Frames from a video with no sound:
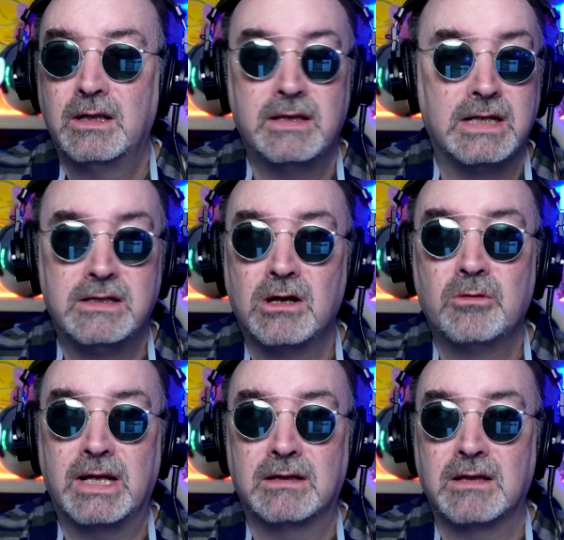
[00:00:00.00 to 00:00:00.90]
They don't
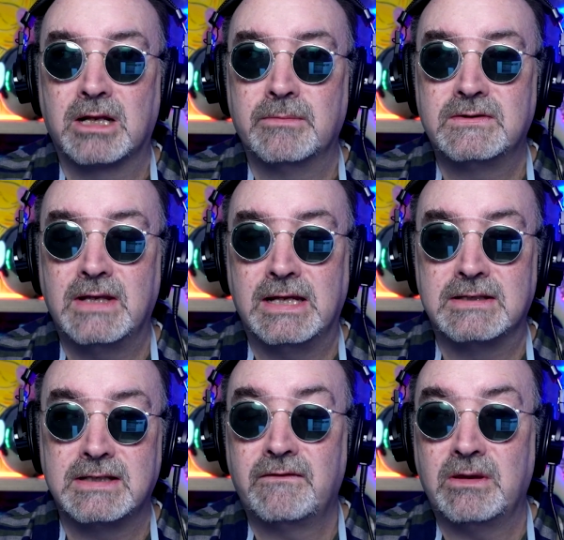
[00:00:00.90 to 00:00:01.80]
make a lot of
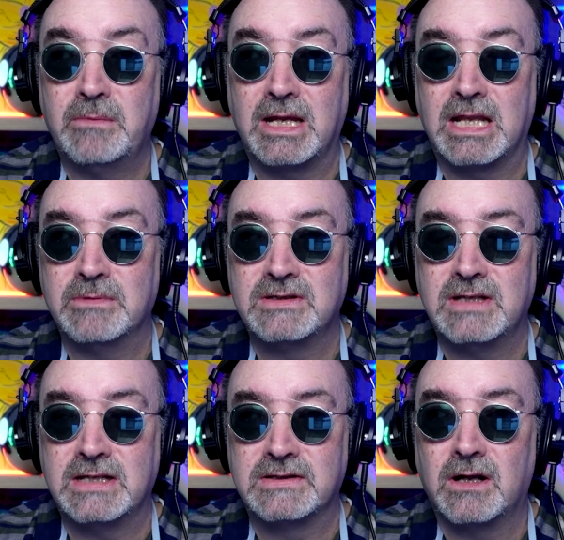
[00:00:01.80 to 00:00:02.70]
mistakes if they make any
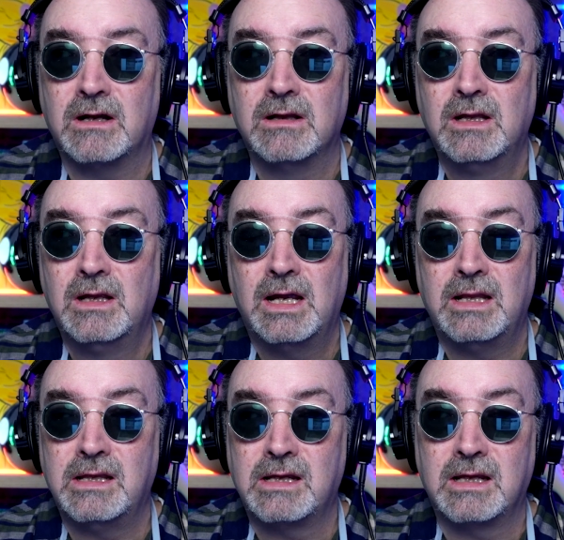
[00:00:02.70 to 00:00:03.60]
mistakes at all.
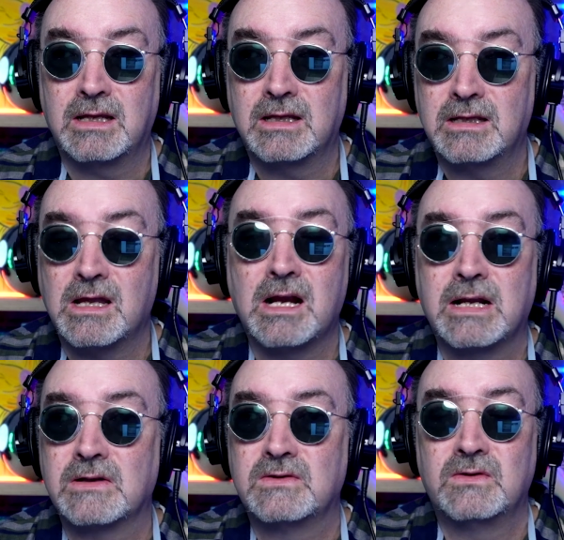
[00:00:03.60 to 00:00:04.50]
And they can knock
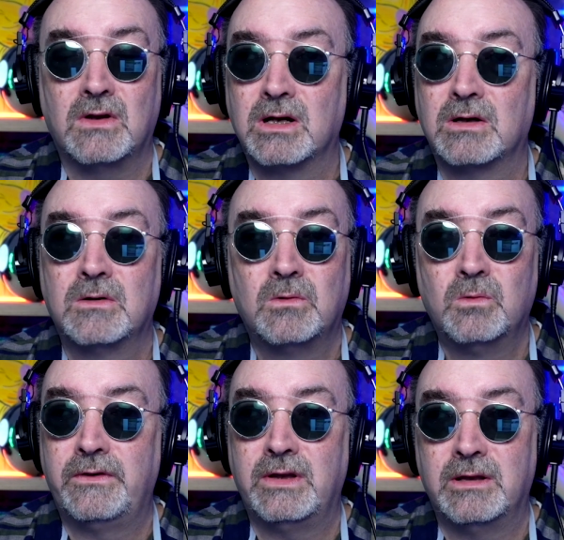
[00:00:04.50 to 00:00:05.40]
out a song
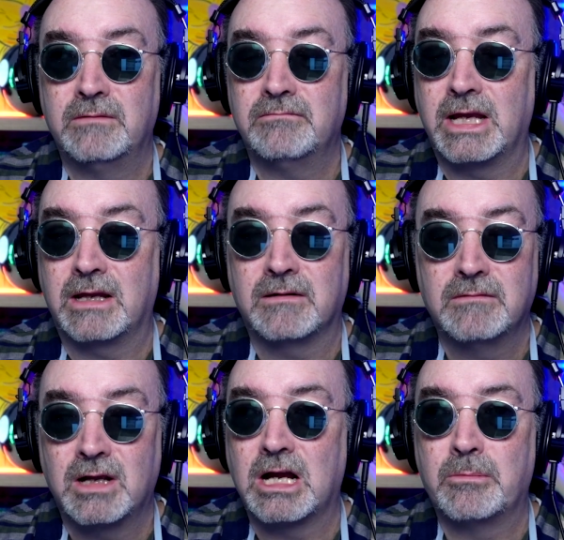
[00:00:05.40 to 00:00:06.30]
within like
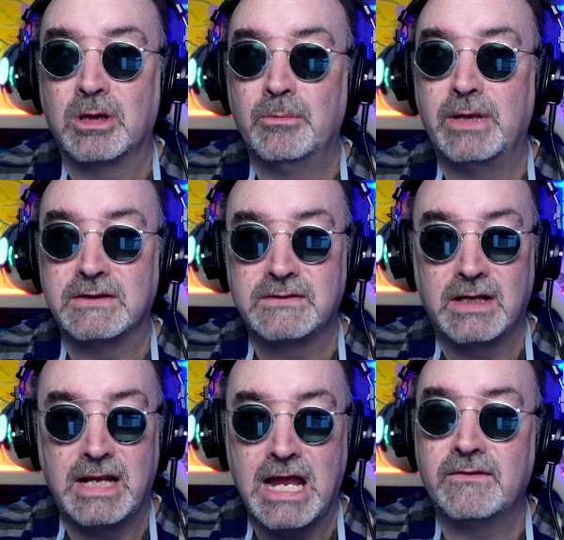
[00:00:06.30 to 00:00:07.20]
a couple of minutes
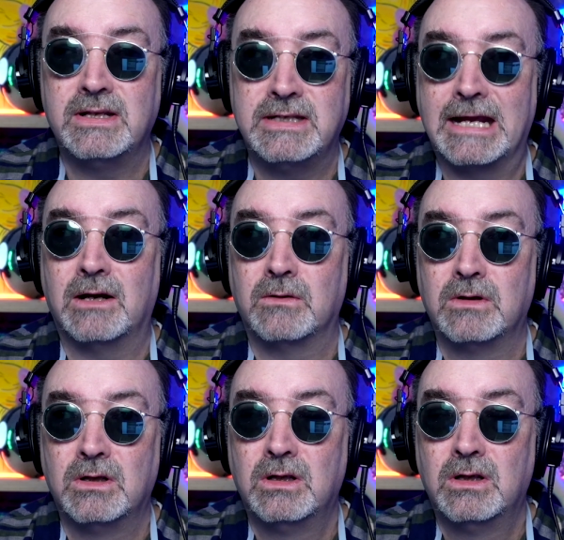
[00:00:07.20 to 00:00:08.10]
and have it down.
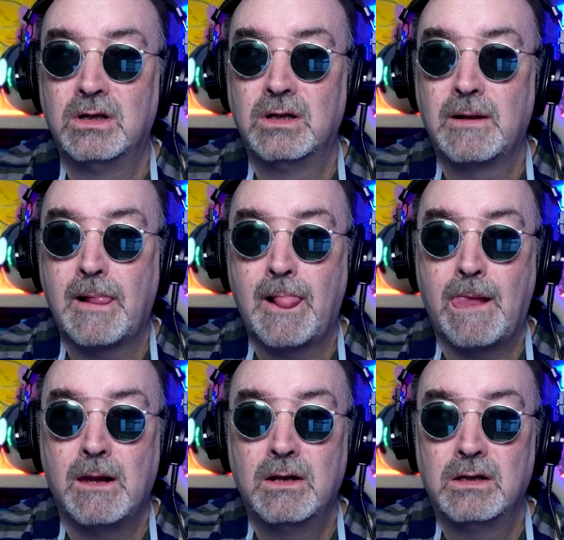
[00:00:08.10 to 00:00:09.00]

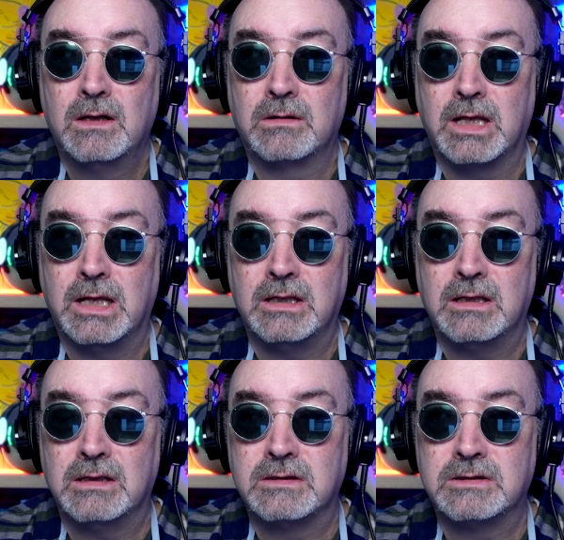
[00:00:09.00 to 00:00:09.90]
Okay.
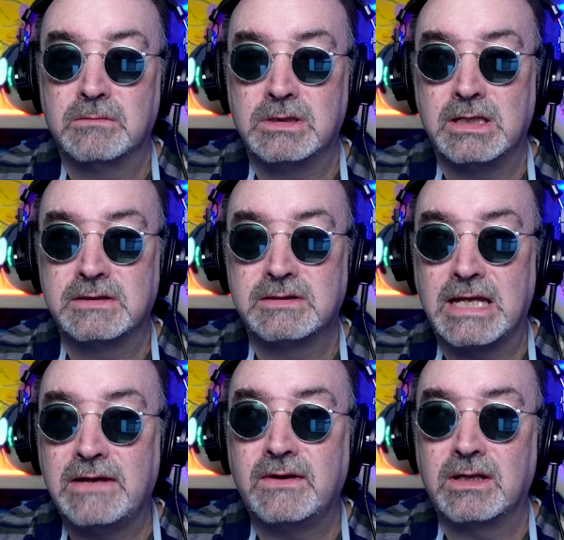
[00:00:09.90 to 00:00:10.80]
So it's
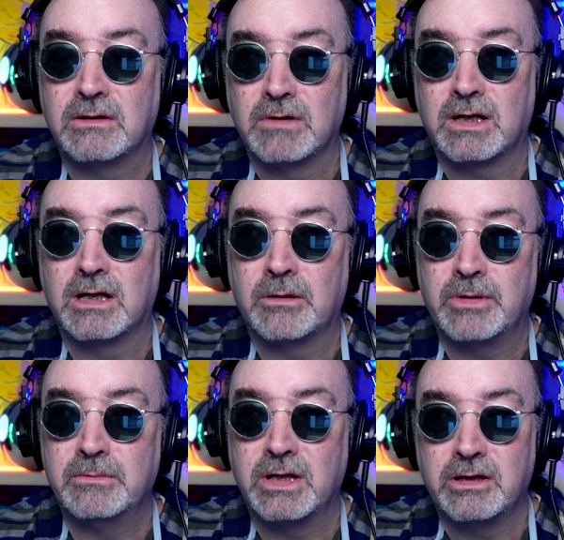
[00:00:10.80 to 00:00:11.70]
saving the record
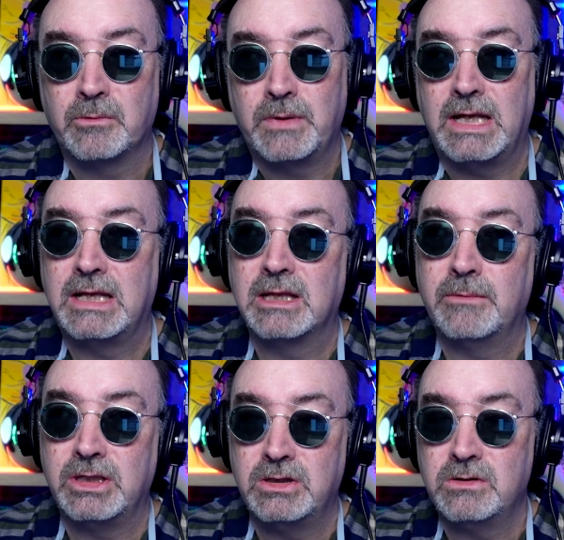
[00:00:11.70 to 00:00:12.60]
company money. They're paying
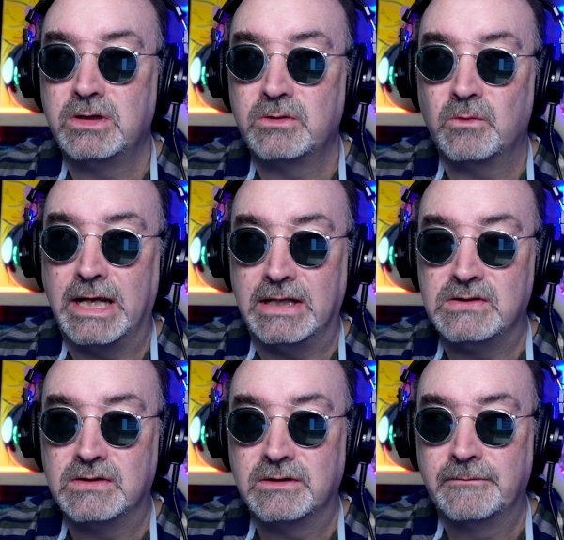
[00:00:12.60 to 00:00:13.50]
them a union
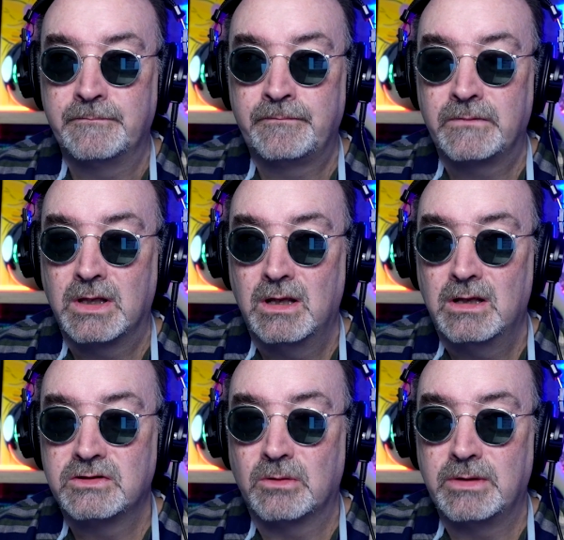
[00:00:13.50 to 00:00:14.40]
wage,
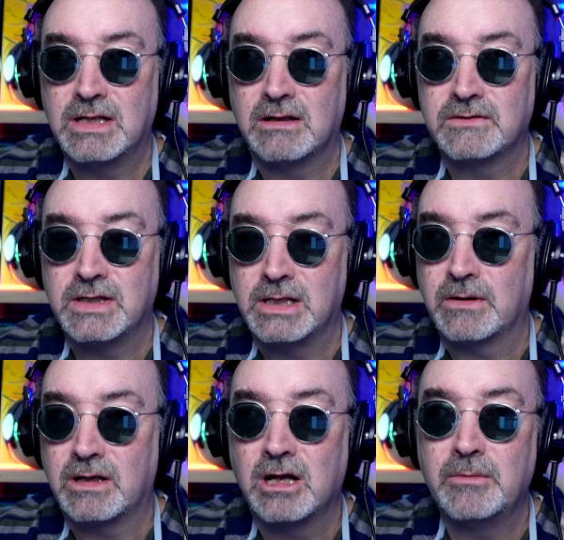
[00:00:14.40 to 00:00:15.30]
so many dollars an hour
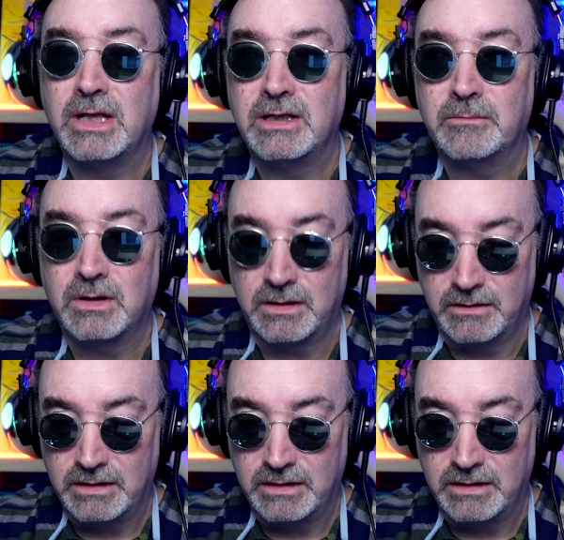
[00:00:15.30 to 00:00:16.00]
to come in and play,